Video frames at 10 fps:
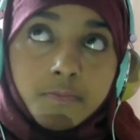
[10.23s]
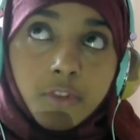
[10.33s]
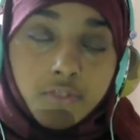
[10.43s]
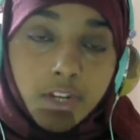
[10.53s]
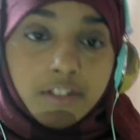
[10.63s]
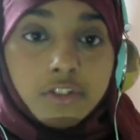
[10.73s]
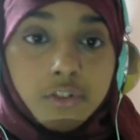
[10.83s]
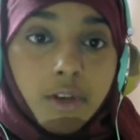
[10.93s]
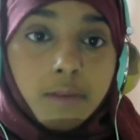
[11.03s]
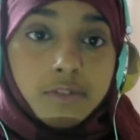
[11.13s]
reacted to
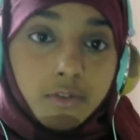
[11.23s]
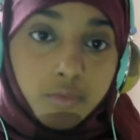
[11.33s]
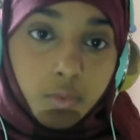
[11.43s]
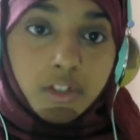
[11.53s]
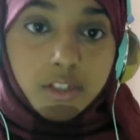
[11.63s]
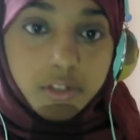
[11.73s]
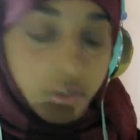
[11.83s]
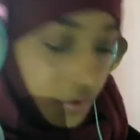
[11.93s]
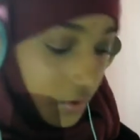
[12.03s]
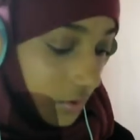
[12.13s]
episodes 1 and
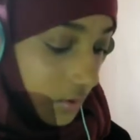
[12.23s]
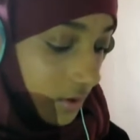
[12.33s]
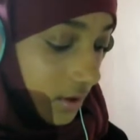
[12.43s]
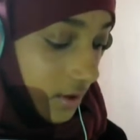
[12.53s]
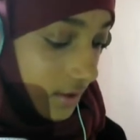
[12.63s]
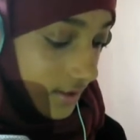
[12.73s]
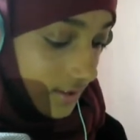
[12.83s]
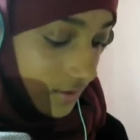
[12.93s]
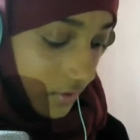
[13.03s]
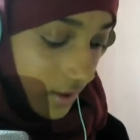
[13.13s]
2. This
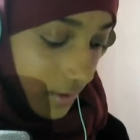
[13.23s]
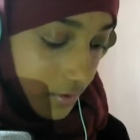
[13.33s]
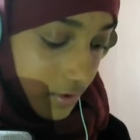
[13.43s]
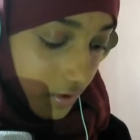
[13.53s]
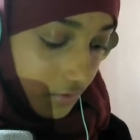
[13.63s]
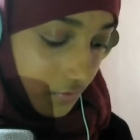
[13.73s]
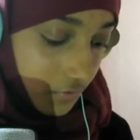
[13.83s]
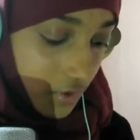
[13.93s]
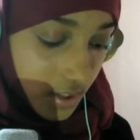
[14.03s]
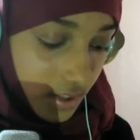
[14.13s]
is episode
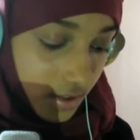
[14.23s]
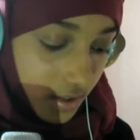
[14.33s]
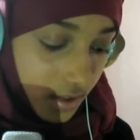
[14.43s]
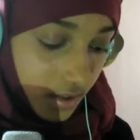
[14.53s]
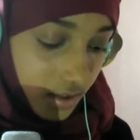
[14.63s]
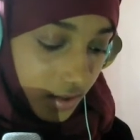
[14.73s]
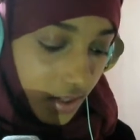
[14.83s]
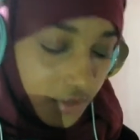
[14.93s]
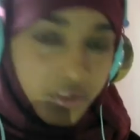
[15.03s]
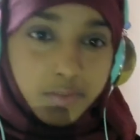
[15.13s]
3. I
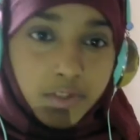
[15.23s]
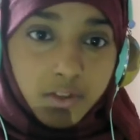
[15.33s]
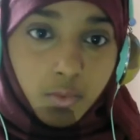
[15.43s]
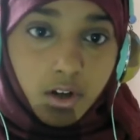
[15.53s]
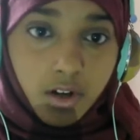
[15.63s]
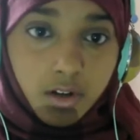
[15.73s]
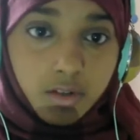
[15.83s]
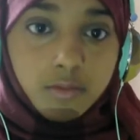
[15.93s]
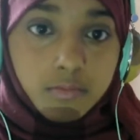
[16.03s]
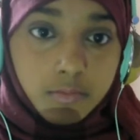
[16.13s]
know it's been a
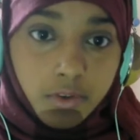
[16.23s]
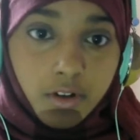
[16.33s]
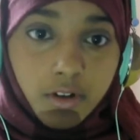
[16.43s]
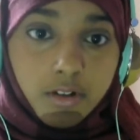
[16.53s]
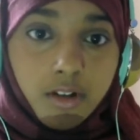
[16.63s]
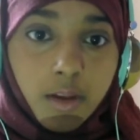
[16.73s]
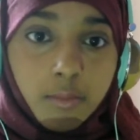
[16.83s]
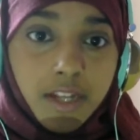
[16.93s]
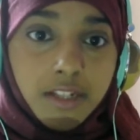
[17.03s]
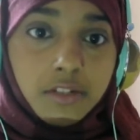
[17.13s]
while, but I
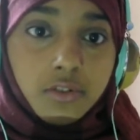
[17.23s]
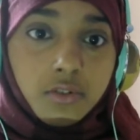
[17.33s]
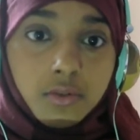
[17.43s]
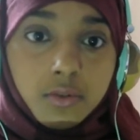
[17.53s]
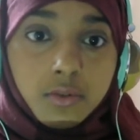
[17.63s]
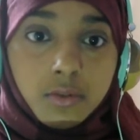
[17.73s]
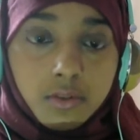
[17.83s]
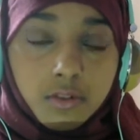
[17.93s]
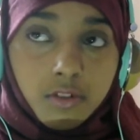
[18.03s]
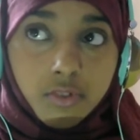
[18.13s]
mainly do
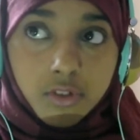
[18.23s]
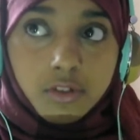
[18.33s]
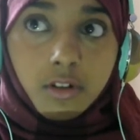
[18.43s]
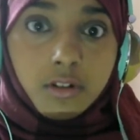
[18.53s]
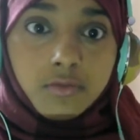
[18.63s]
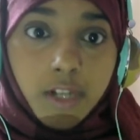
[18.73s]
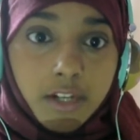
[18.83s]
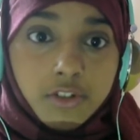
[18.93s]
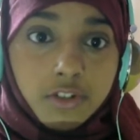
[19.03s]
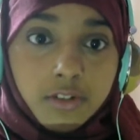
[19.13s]
Naruto
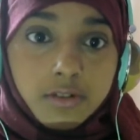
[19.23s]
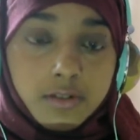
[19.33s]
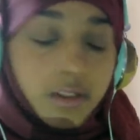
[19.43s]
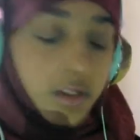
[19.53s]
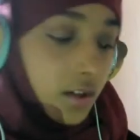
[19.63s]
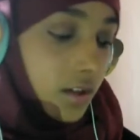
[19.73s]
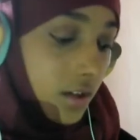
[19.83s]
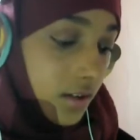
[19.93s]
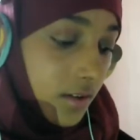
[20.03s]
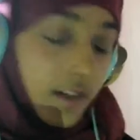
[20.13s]
reactions
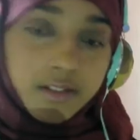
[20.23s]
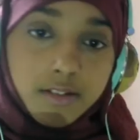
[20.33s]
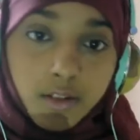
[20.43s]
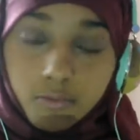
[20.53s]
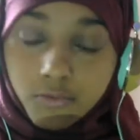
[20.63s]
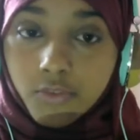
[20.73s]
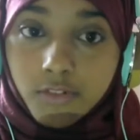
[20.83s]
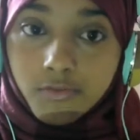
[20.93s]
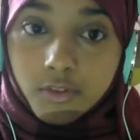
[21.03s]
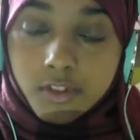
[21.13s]
and some red
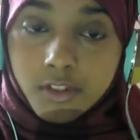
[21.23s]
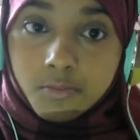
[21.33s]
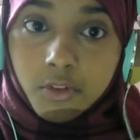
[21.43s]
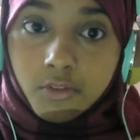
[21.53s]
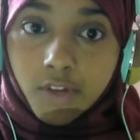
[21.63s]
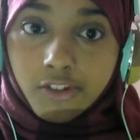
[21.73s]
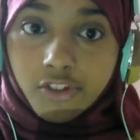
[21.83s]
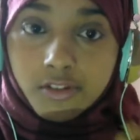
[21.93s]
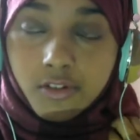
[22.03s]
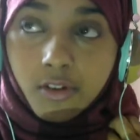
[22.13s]
versus blue
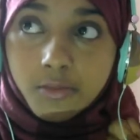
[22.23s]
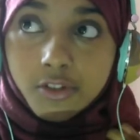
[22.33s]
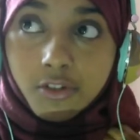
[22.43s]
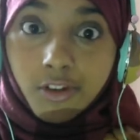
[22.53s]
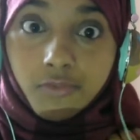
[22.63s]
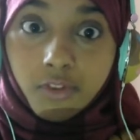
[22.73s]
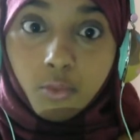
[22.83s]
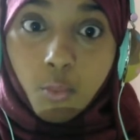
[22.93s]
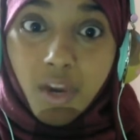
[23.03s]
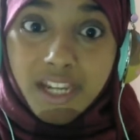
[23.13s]
reactions, so I'm sorry for the
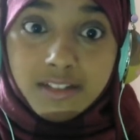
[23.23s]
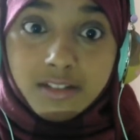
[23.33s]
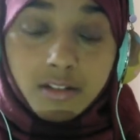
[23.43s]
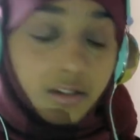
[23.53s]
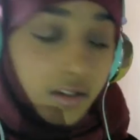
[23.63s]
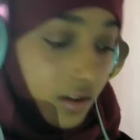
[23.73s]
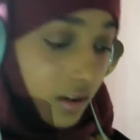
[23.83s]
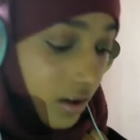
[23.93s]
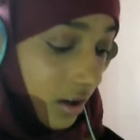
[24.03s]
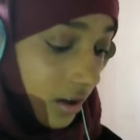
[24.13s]
wait.
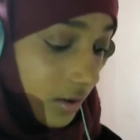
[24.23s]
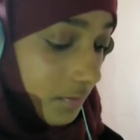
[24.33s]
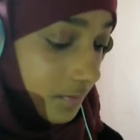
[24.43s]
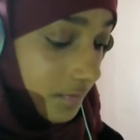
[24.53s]
Um,